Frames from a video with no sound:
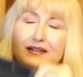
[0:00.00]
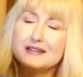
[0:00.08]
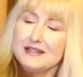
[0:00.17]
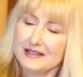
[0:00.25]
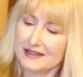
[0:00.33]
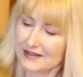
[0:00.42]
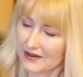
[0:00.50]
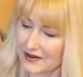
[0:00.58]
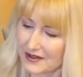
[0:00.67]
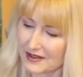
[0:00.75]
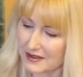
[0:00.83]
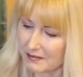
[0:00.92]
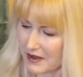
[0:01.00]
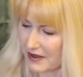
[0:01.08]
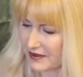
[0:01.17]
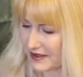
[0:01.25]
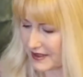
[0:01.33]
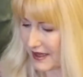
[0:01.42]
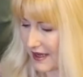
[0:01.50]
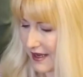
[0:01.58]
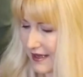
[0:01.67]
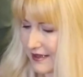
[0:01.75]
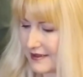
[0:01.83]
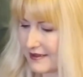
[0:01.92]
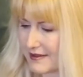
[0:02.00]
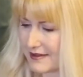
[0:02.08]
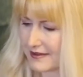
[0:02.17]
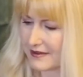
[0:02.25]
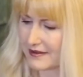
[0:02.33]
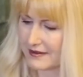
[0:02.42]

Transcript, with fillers: These are a small size.